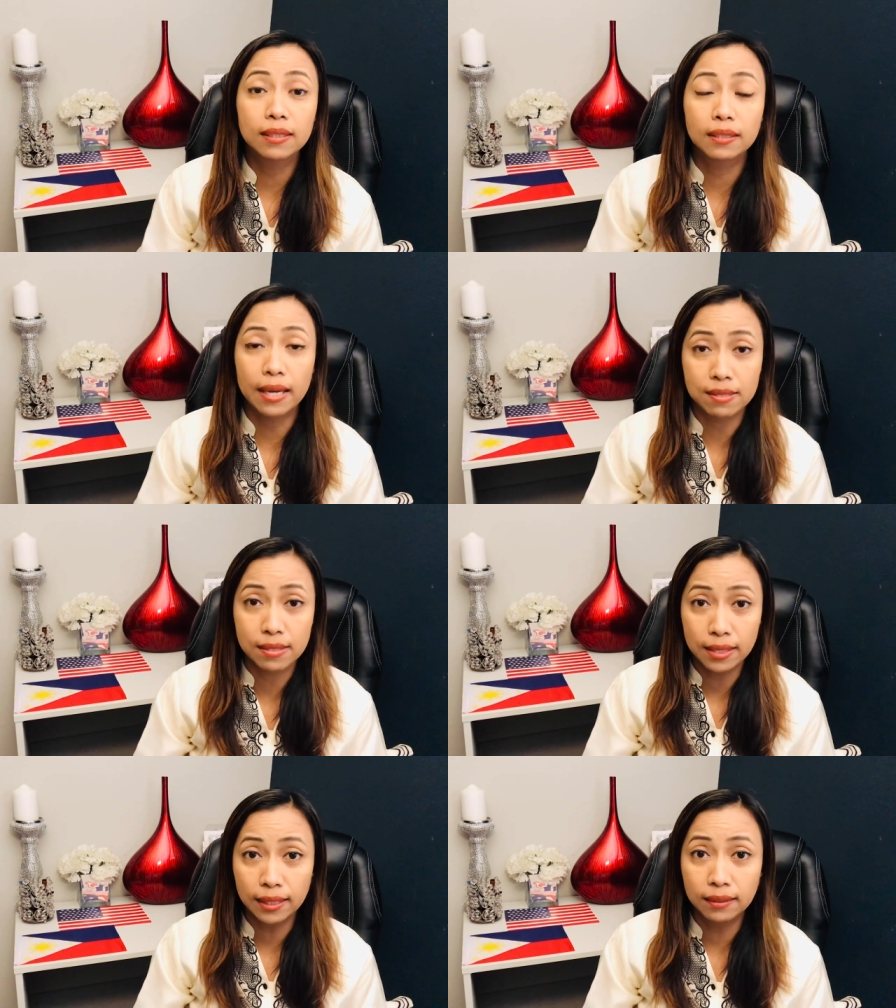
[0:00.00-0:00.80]

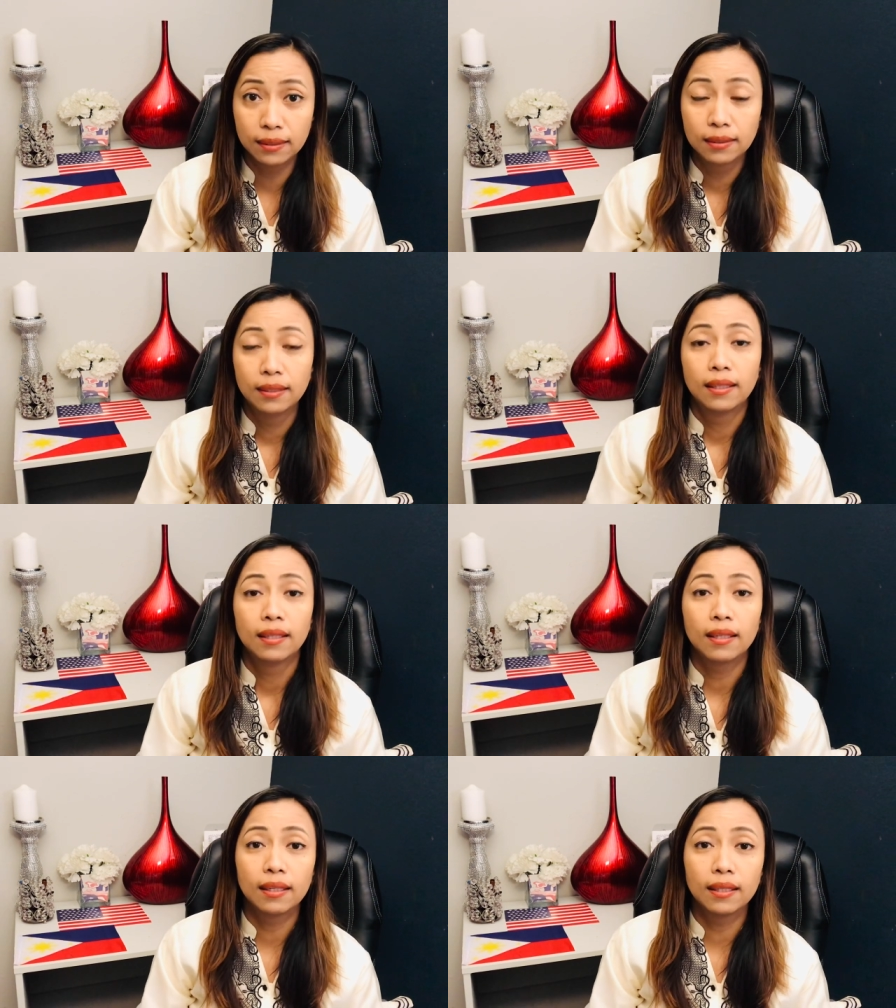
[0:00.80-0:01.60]
tested
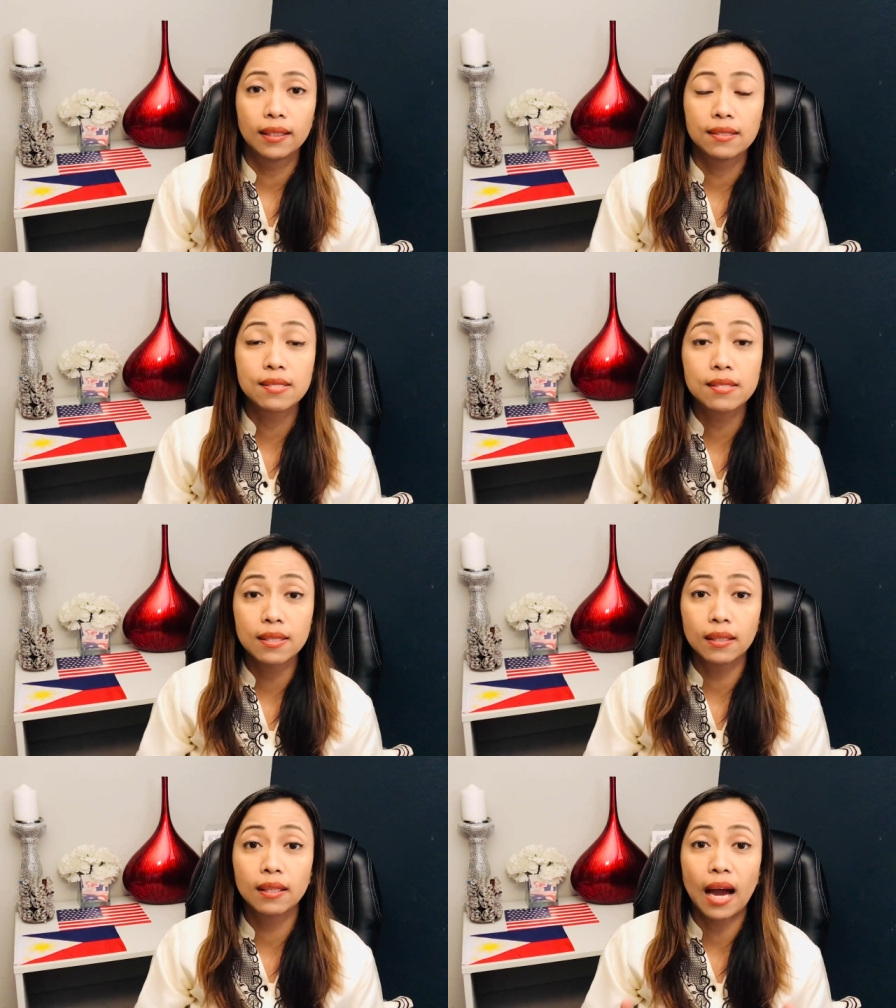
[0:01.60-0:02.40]
and
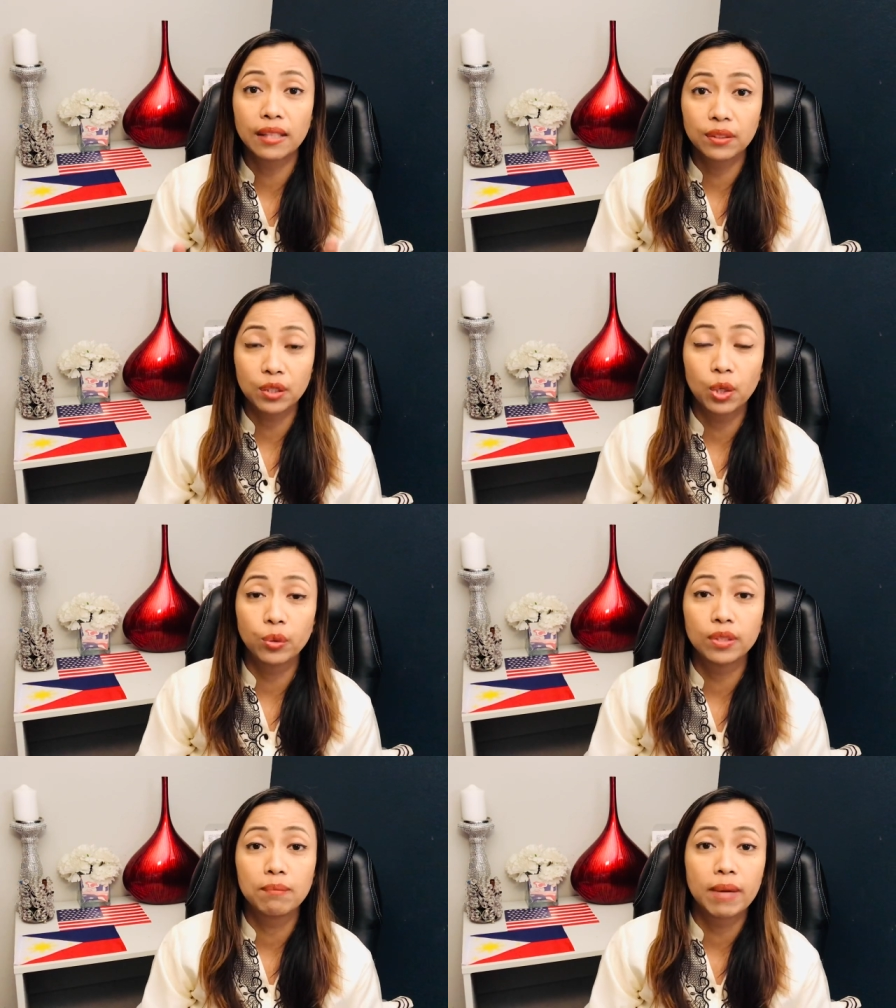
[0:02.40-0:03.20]
still undergo
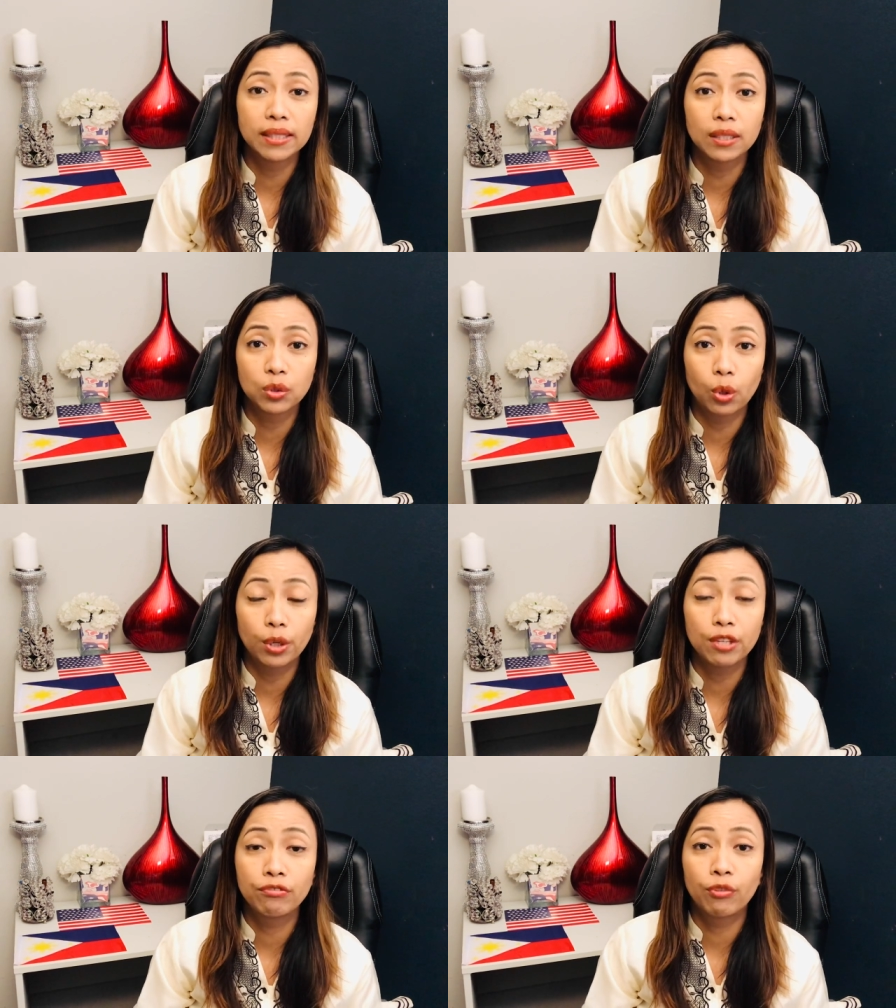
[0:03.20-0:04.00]
the mandatory
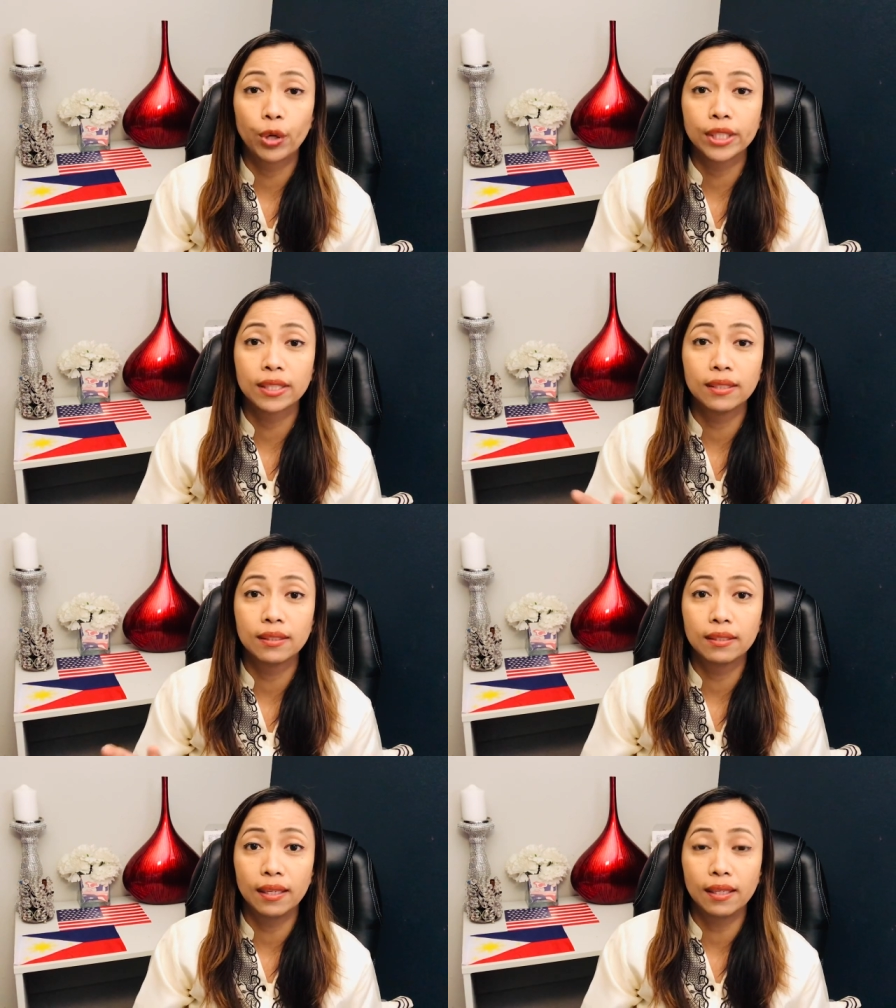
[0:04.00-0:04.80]

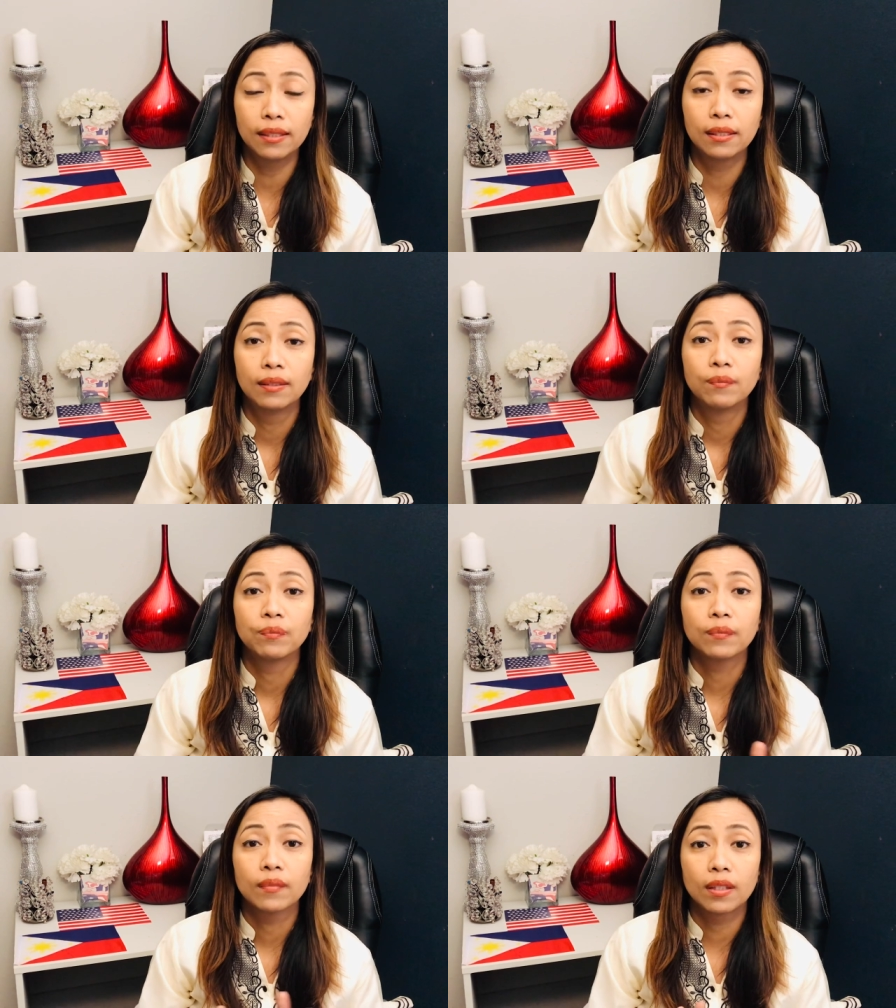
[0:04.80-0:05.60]
14-day
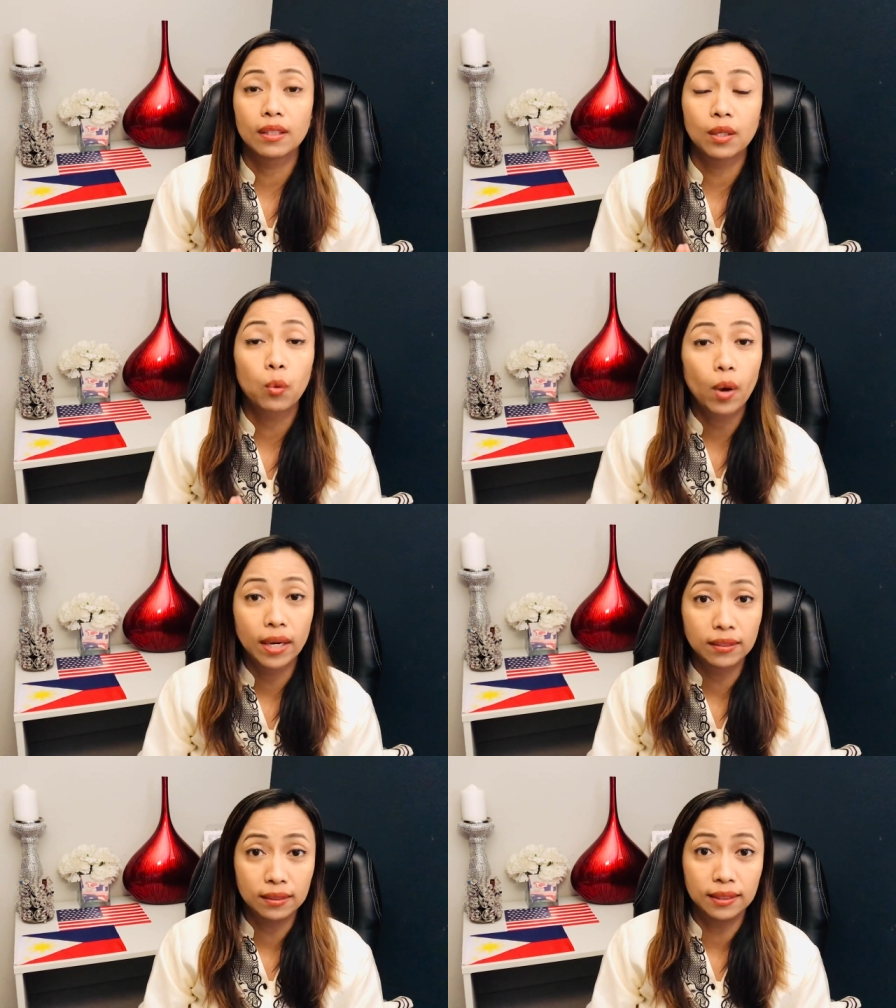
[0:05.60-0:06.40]

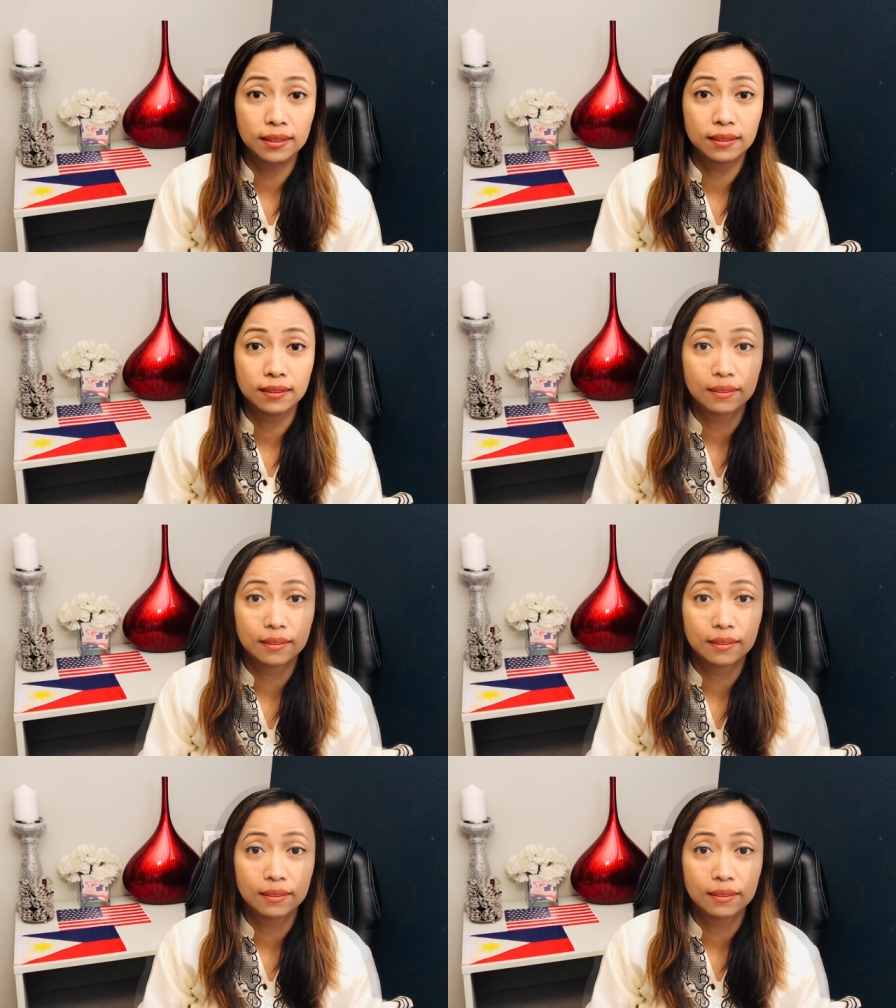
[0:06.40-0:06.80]
quarantine.